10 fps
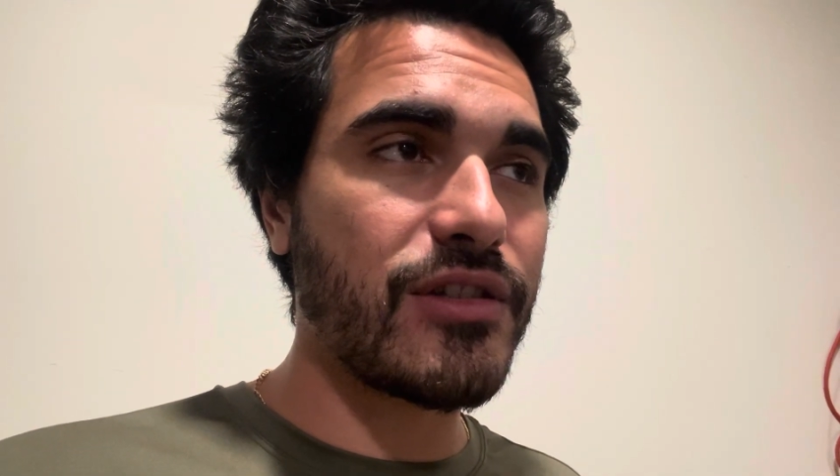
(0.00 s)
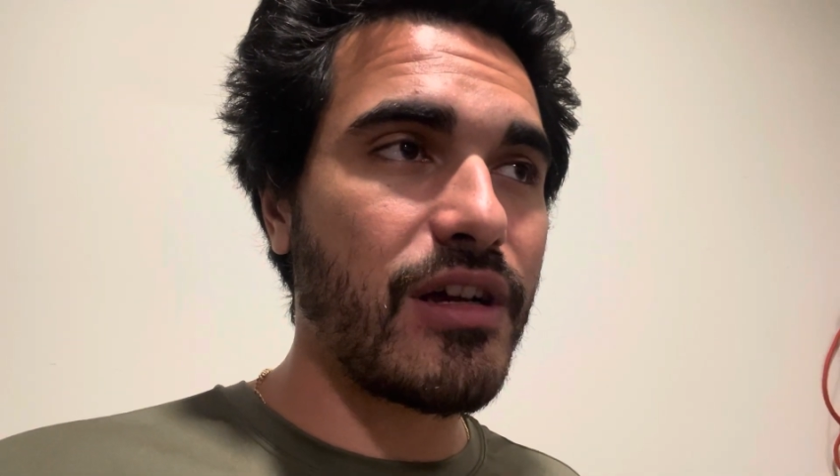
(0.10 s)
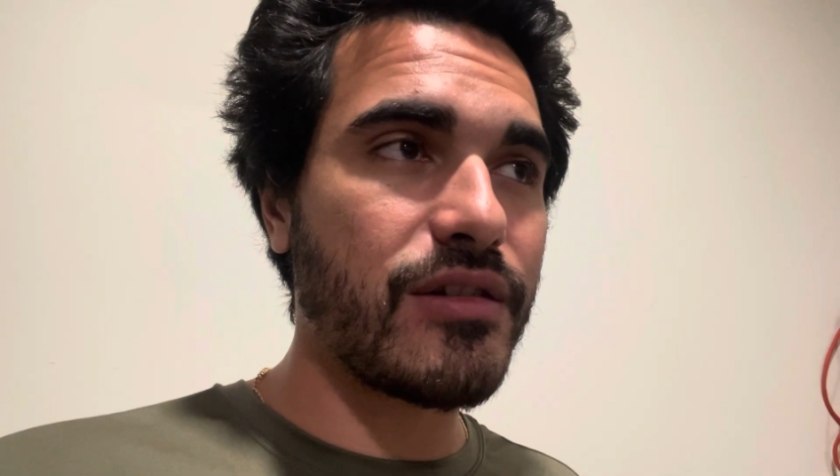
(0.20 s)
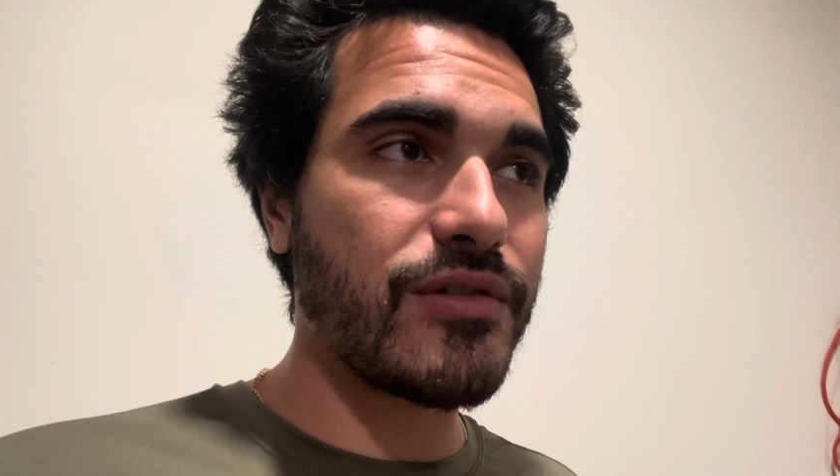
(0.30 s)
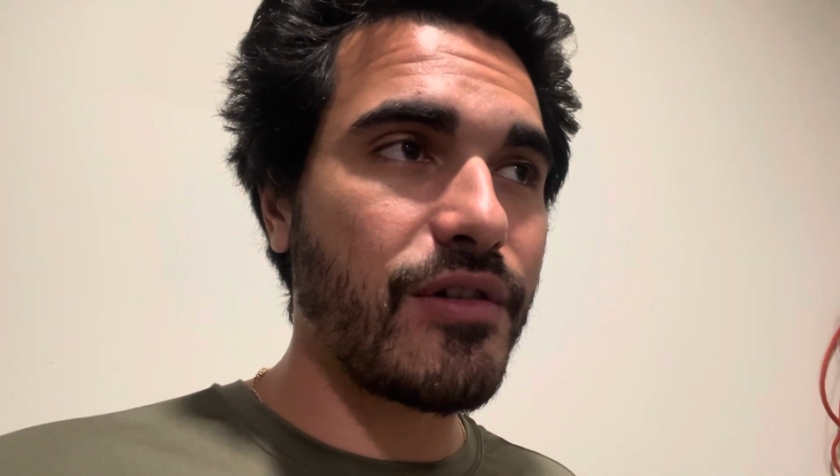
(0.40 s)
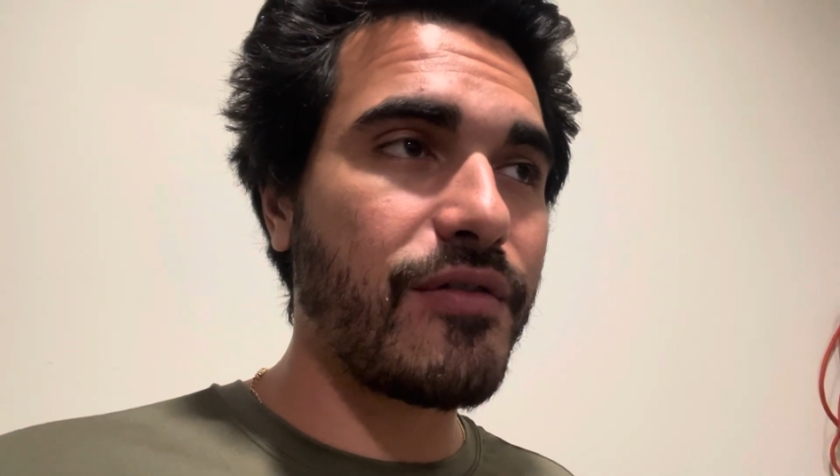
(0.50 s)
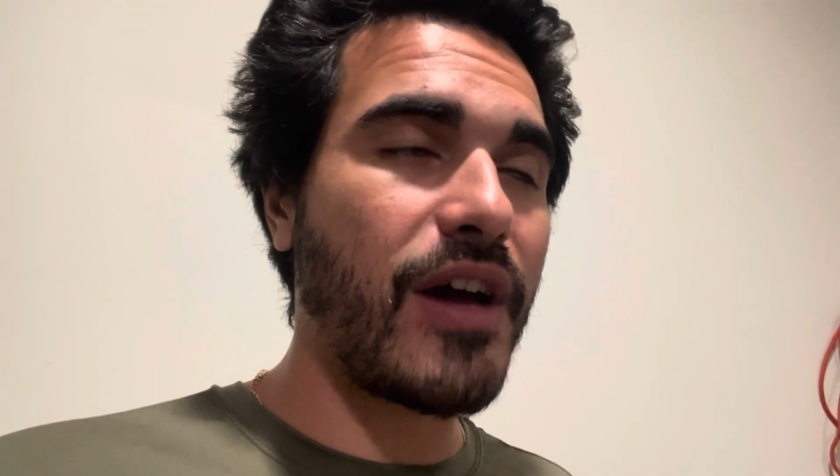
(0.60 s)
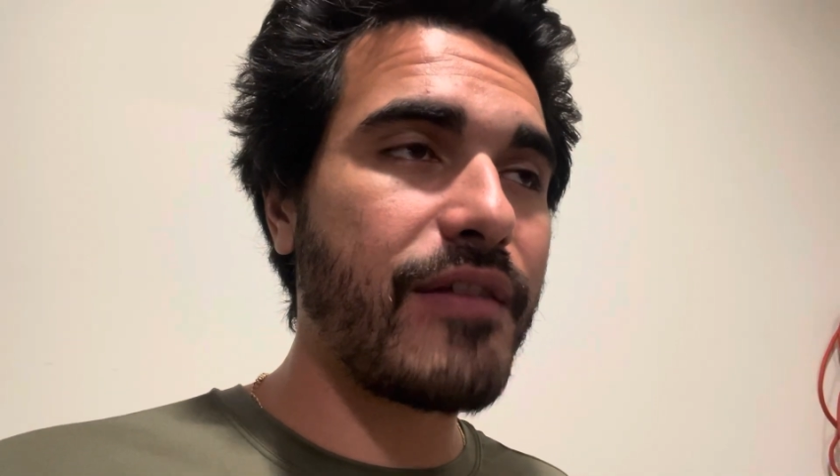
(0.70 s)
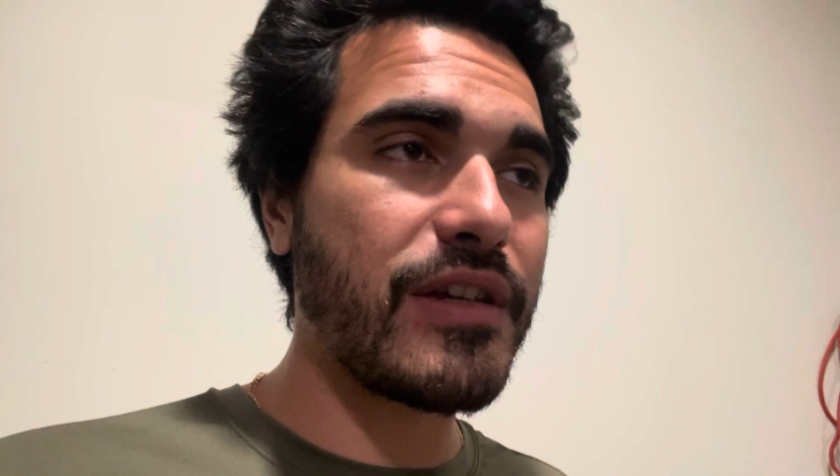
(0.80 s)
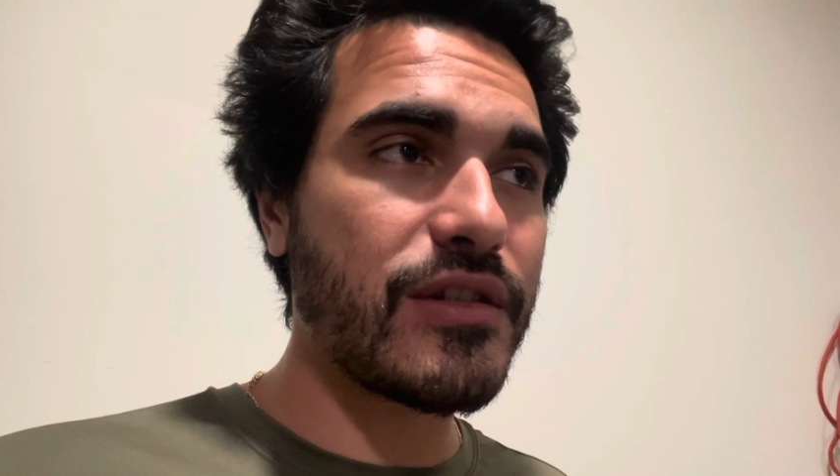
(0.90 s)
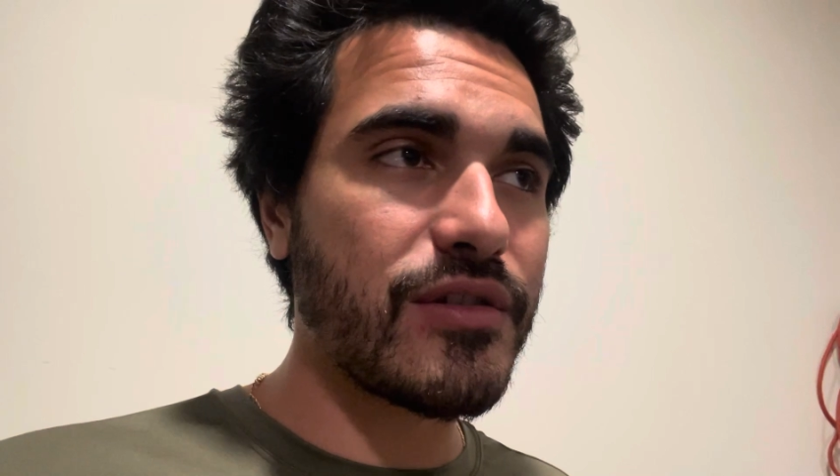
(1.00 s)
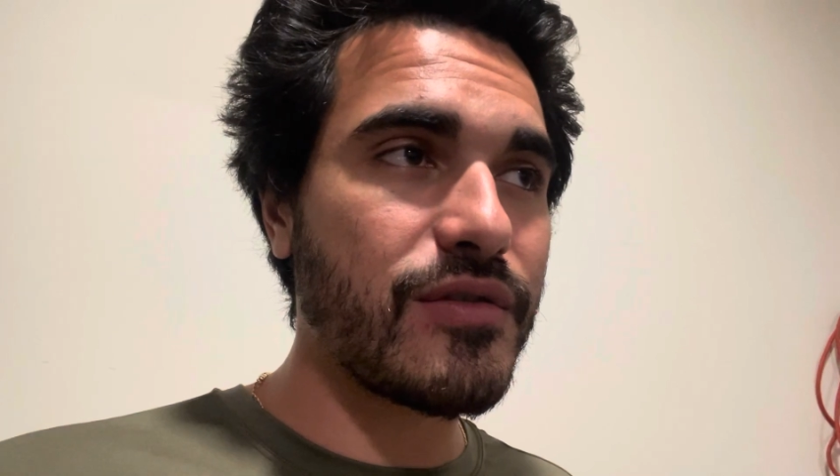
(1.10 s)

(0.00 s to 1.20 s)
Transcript: long, so a 5-inch,